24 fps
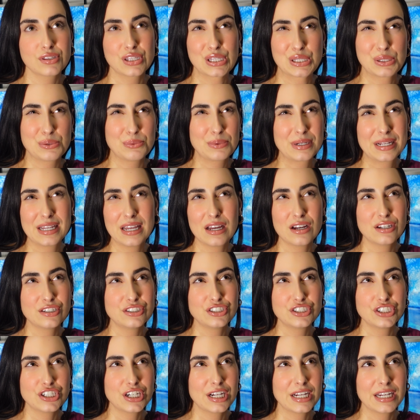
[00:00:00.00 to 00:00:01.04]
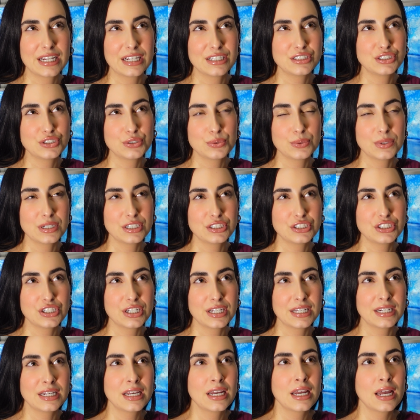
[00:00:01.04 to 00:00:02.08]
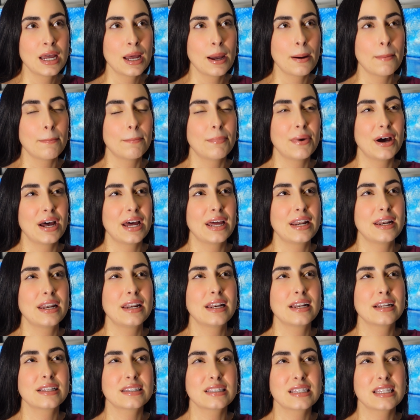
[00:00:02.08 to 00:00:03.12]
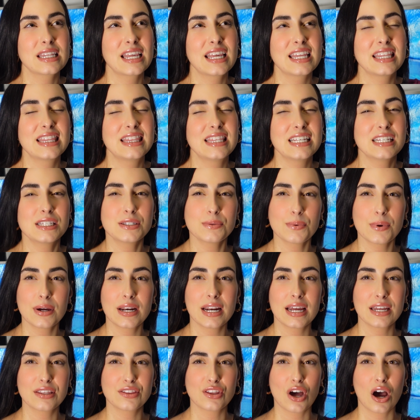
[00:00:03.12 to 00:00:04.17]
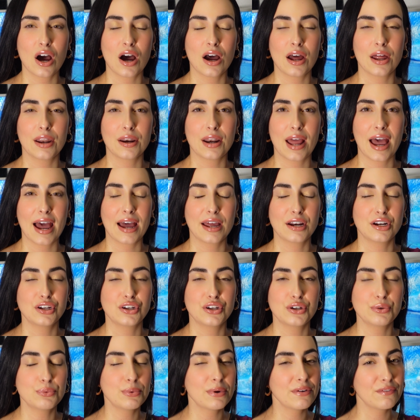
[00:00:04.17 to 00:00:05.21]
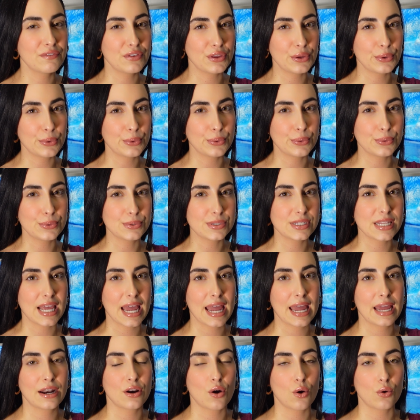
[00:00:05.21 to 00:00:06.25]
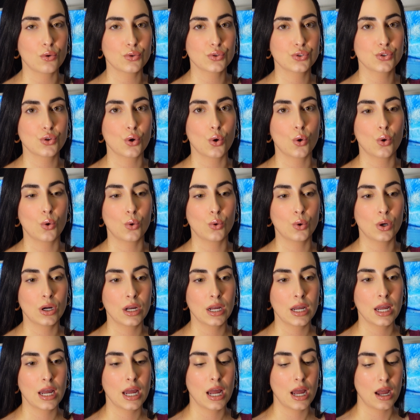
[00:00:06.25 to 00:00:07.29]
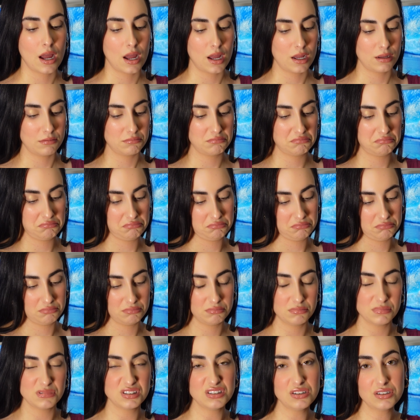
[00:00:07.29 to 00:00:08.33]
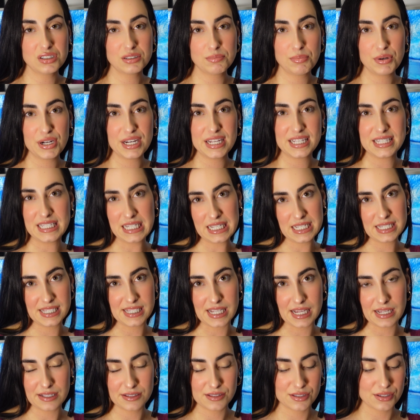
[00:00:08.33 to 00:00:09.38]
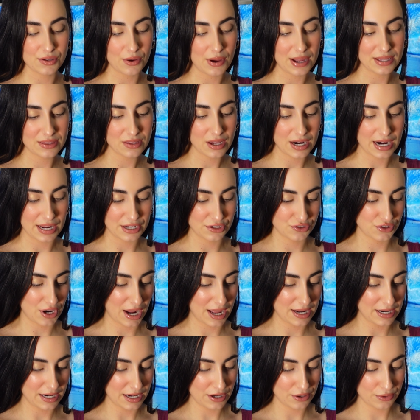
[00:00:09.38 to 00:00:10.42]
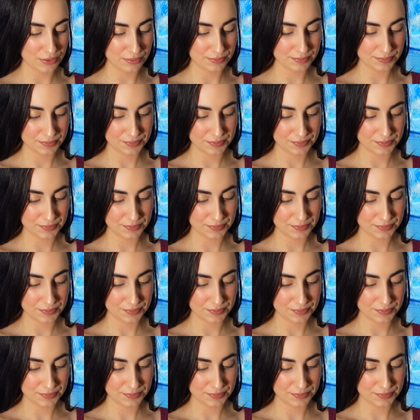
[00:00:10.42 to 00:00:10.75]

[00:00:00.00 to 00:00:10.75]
300, 200, but this one I thought had good reviews and also looked pretty decent, so I thought I'd try it out.